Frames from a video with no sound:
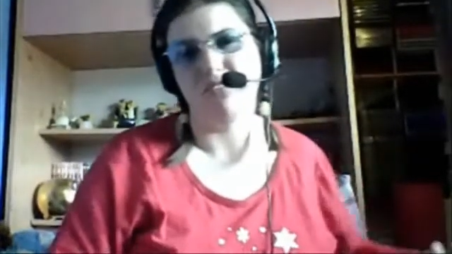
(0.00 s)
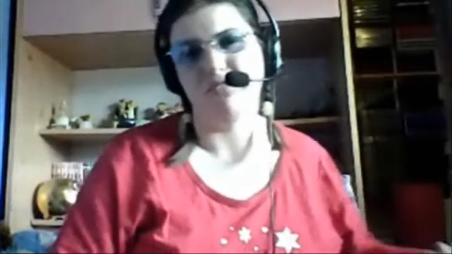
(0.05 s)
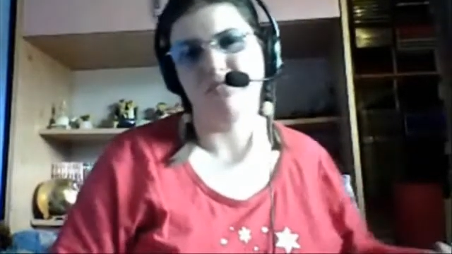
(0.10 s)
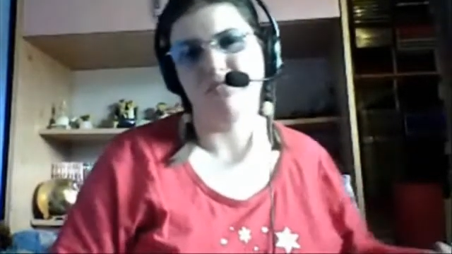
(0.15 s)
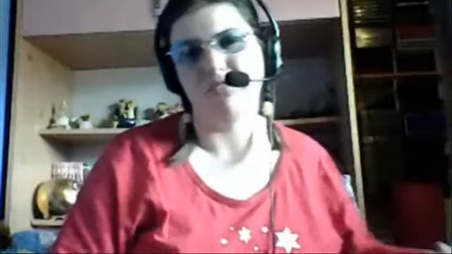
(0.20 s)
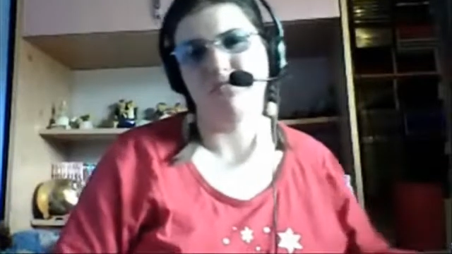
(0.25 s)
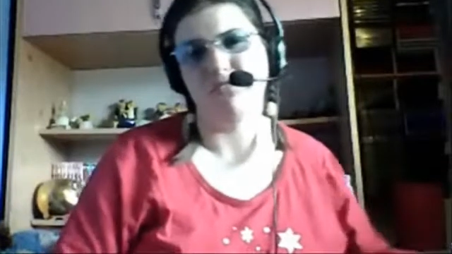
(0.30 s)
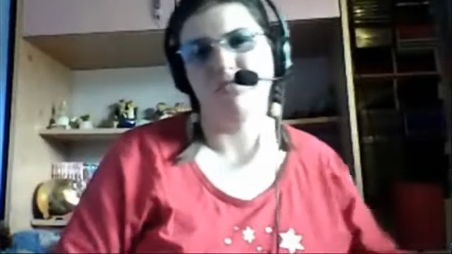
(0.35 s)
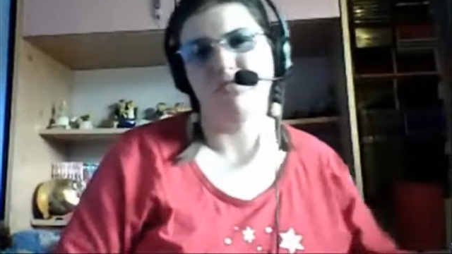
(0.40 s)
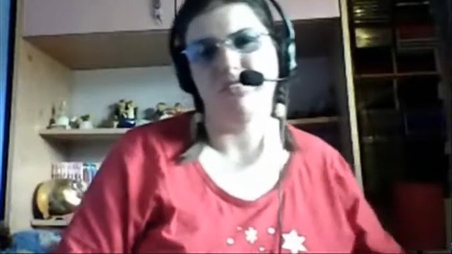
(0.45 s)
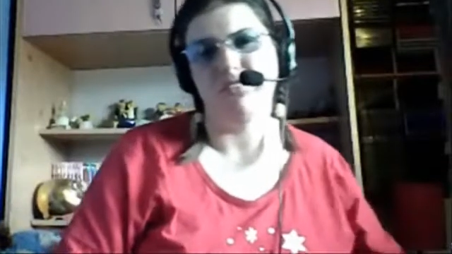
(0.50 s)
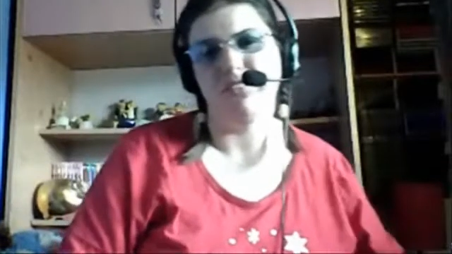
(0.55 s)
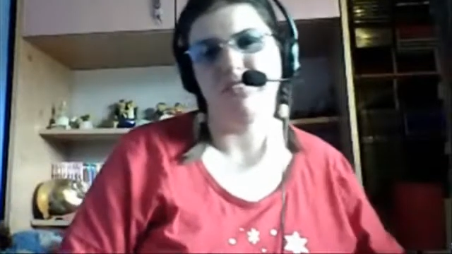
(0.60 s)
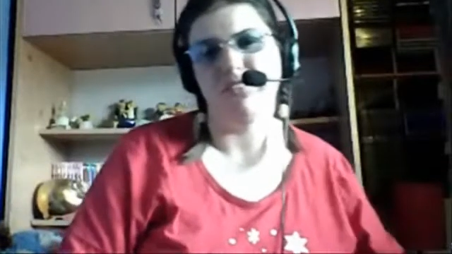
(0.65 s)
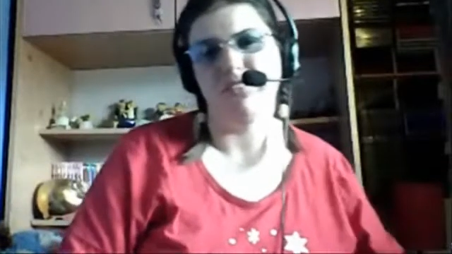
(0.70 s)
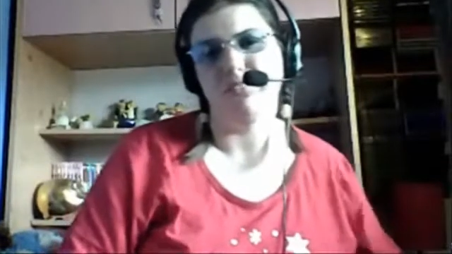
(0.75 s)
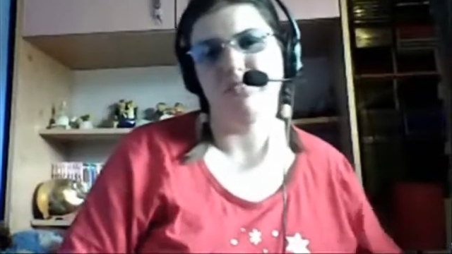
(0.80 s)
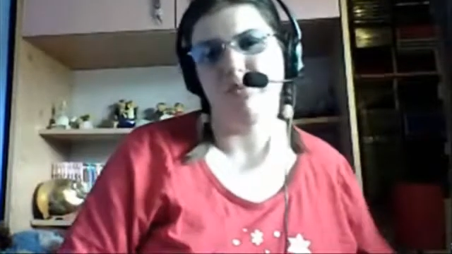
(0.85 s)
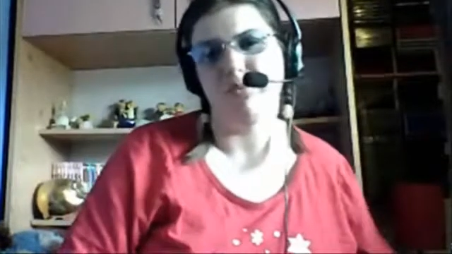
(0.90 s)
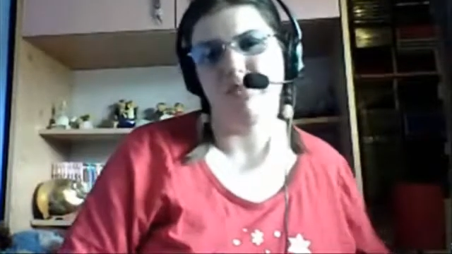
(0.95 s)
recording
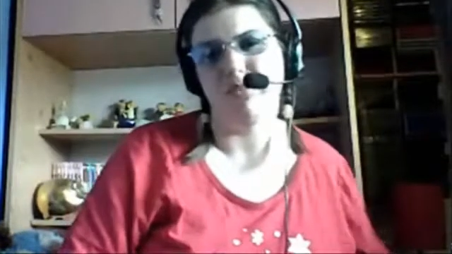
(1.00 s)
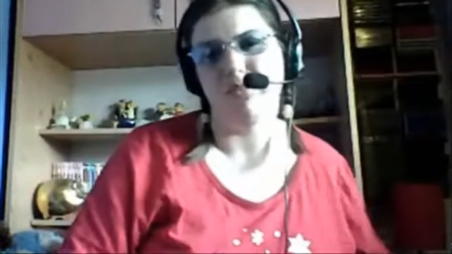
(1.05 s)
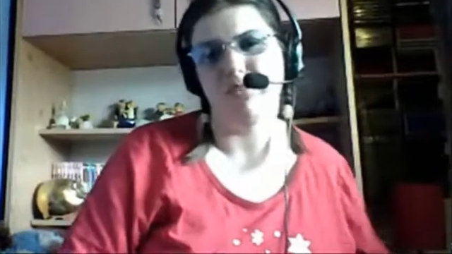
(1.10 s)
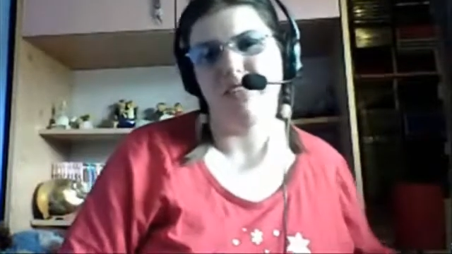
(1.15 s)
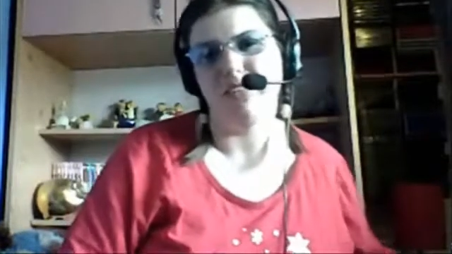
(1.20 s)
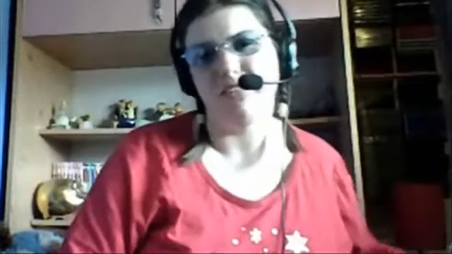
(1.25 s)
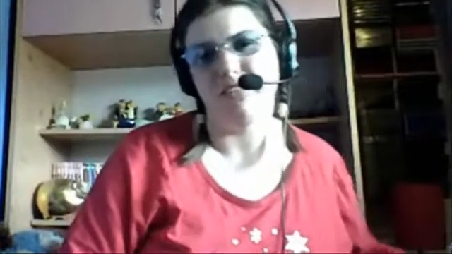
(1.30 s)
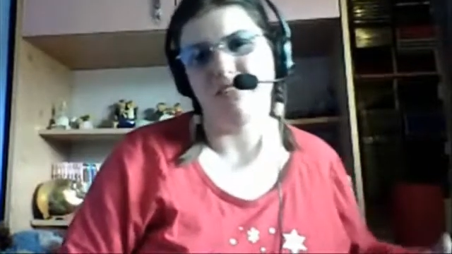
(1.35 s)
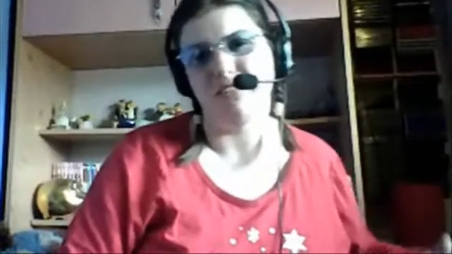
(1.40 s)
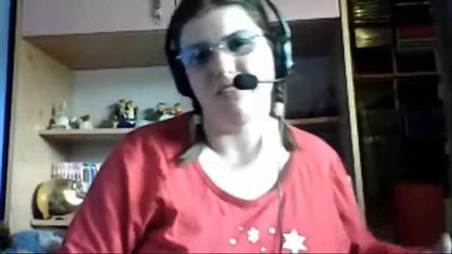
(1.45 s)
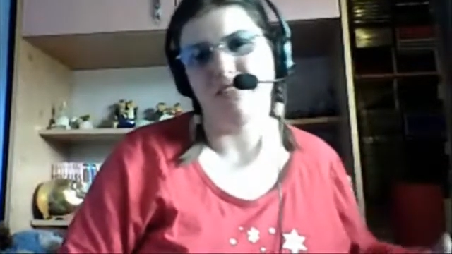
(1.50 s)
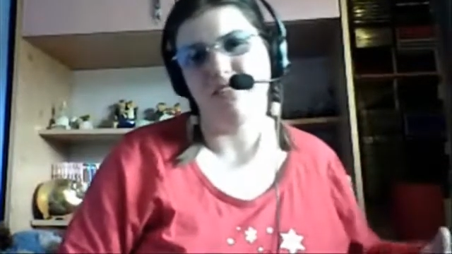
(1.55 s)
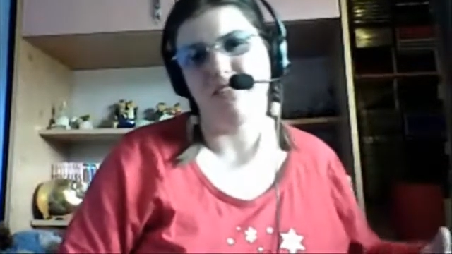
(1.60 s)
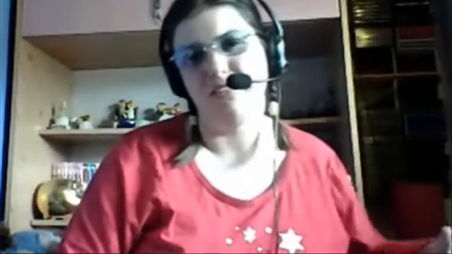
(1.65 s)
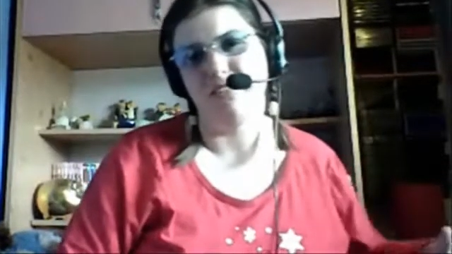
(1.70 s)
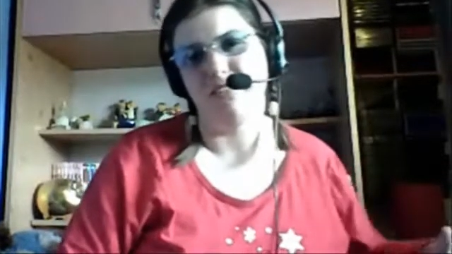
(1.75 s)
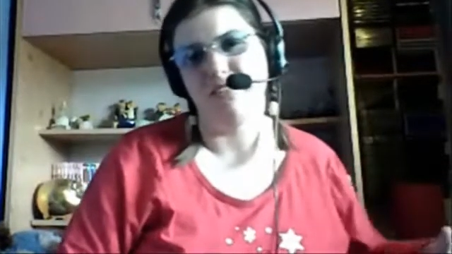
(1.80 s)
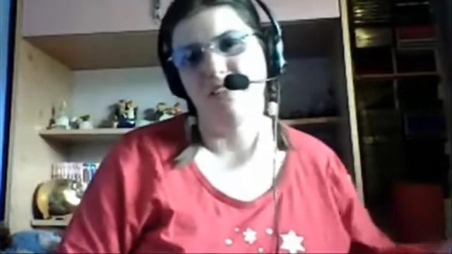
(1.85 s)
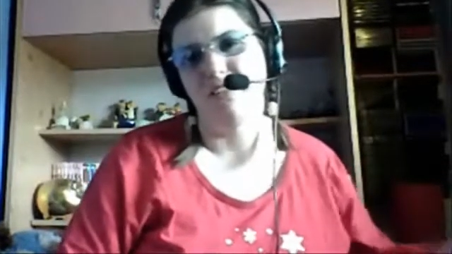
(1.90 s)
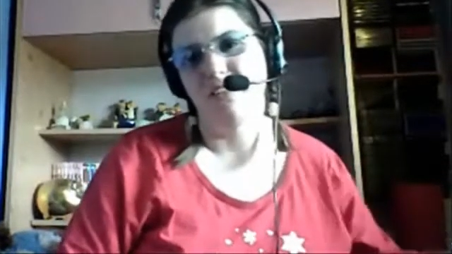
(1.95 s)
this, but when it came to the
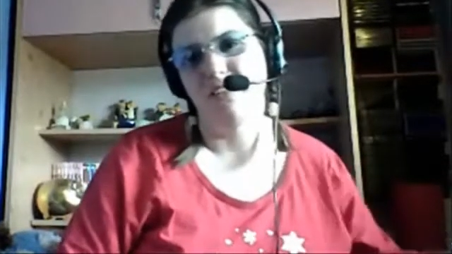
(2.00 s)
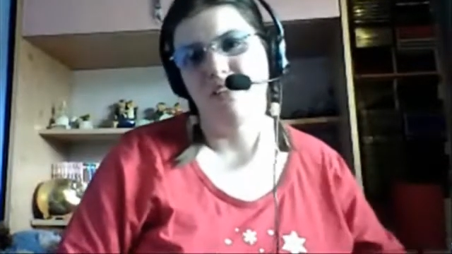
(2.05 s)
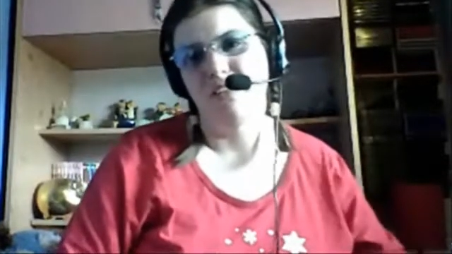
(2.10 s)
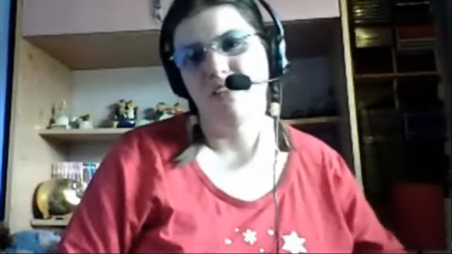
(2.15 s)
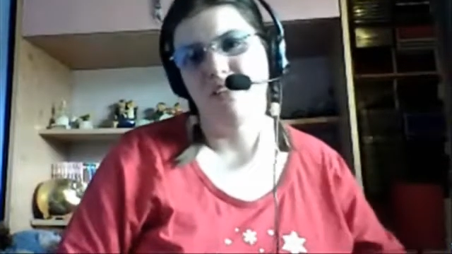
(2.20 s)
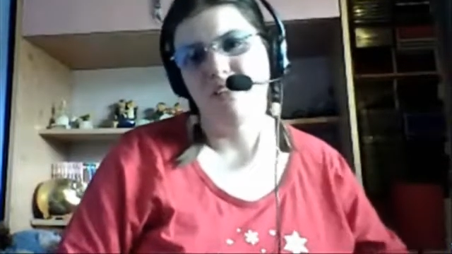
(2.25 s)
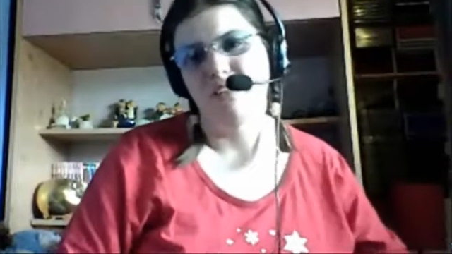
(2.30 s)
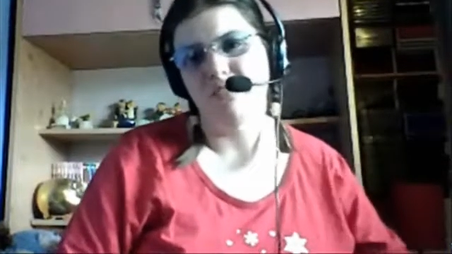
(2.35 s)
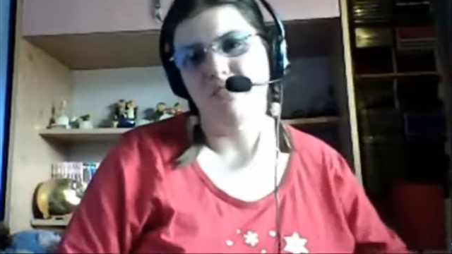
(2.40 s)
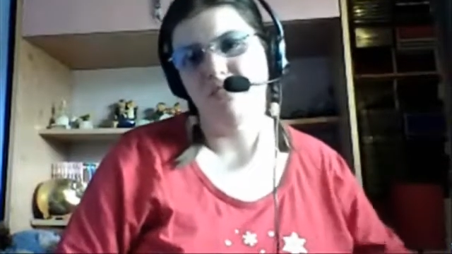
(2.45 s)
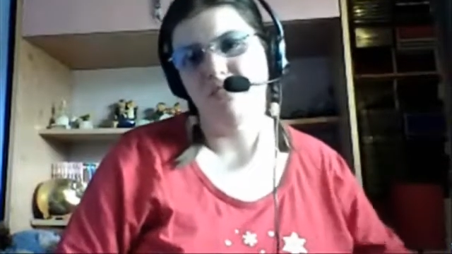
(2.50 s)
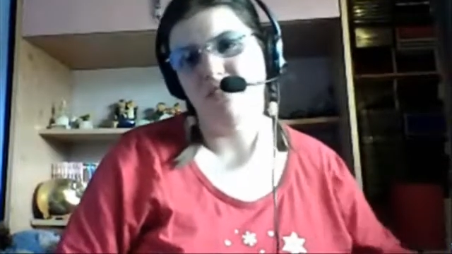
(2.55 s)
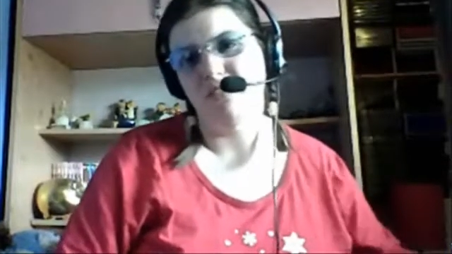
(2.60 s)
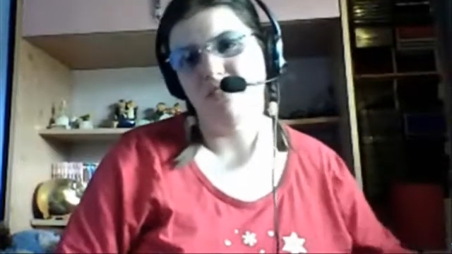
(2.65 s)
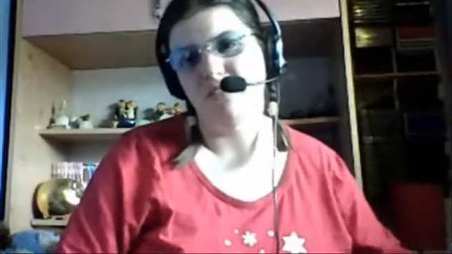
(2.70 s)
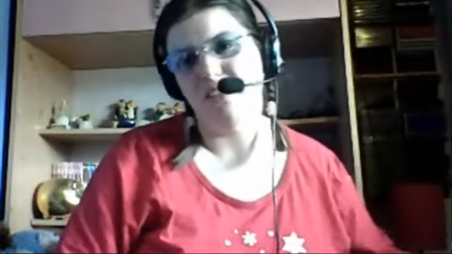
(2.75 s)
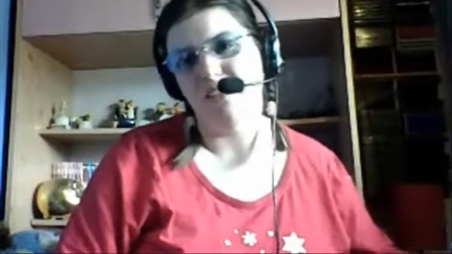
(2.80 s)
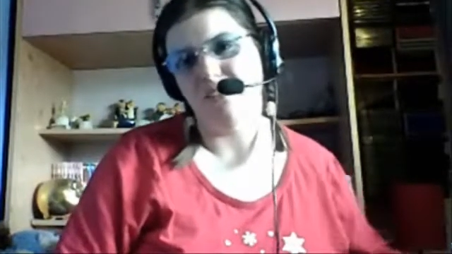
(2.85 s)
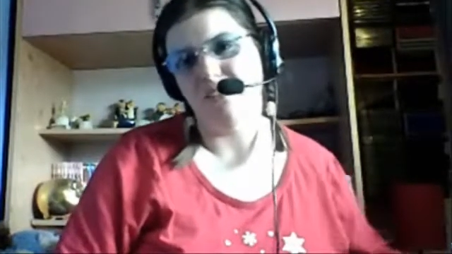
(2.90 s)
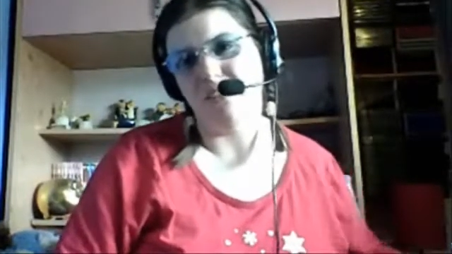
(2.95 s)

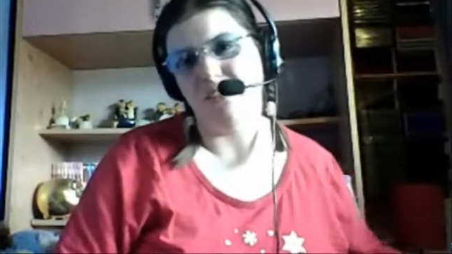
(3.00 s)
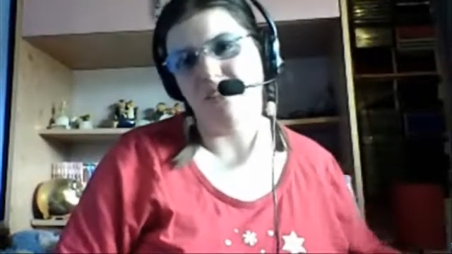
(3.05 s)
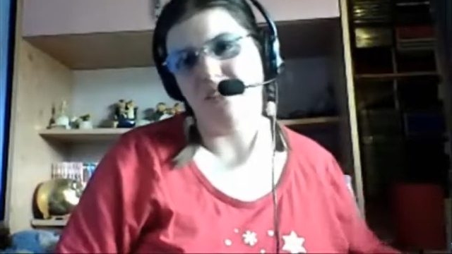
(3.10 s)
saving